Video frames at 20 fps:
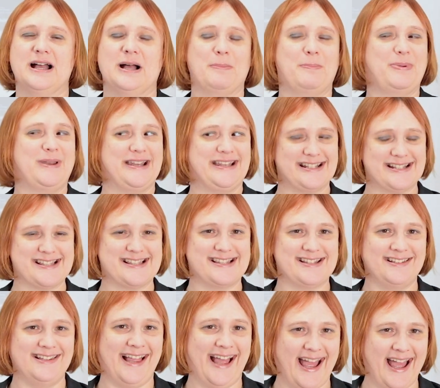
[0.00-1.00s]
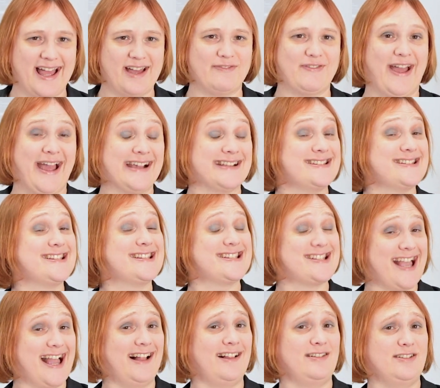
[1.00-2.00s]
but it does still have and
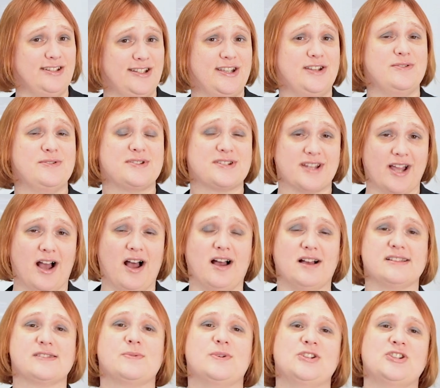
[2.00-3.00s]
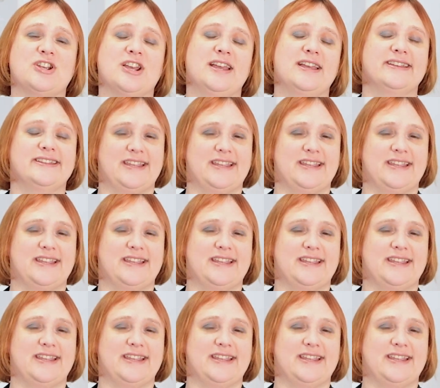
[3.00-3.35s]
sell used cars, which,